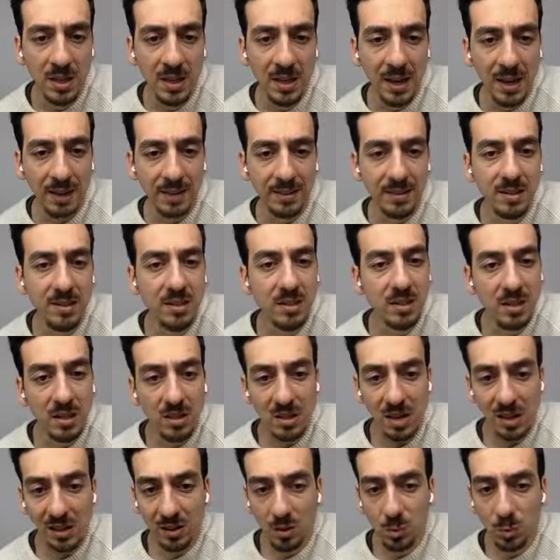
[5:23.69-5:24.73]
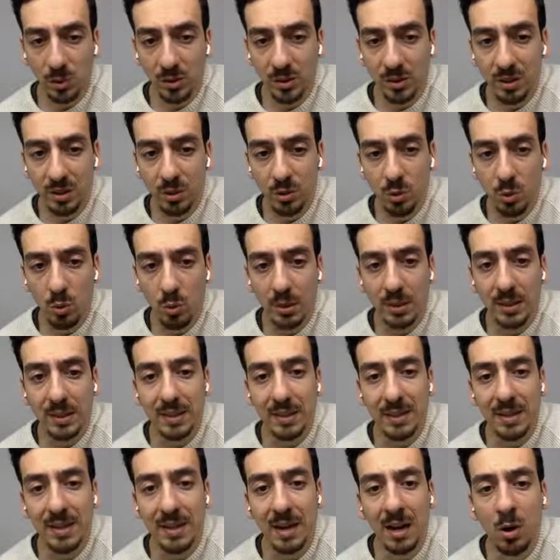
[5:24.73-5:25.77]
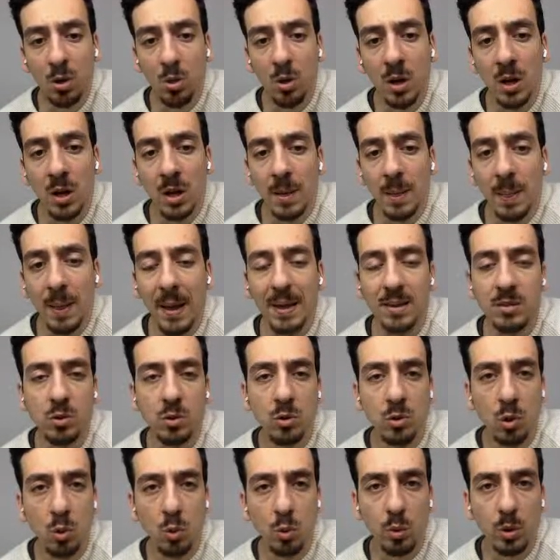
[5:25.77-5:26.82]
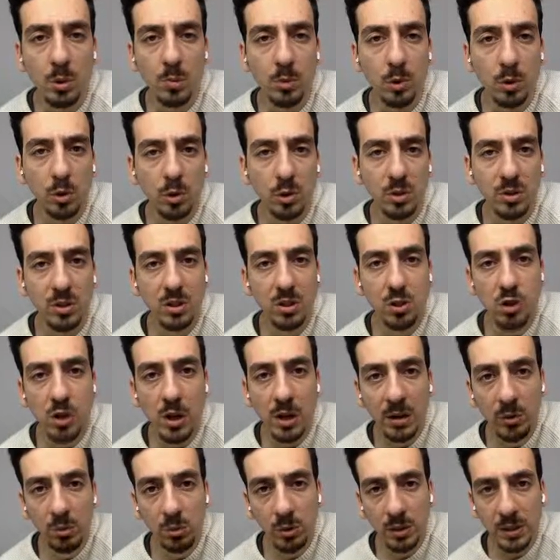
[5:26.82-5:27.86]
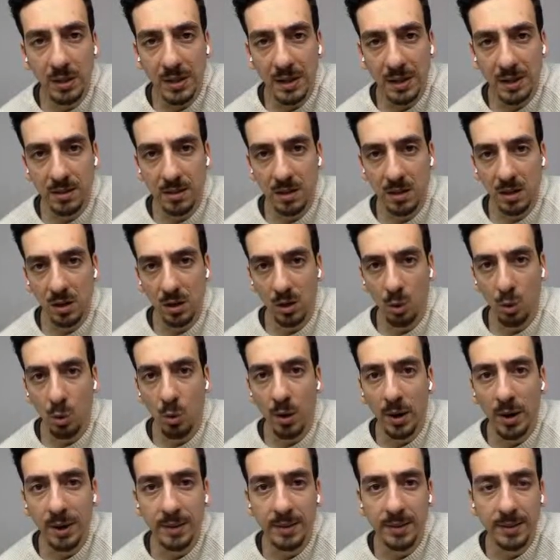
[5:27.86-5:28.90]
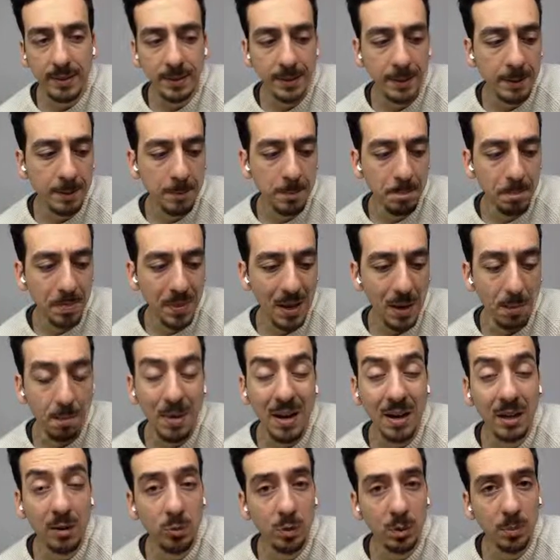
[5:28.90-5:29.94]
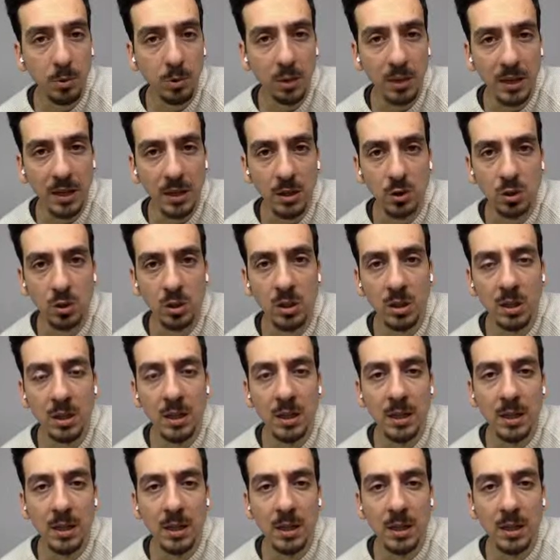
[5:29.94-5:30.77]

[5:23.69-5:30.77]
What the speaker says: And this is exactly what they're doing. Now, as you know, cryptocurrency generally has quite a bad reputation.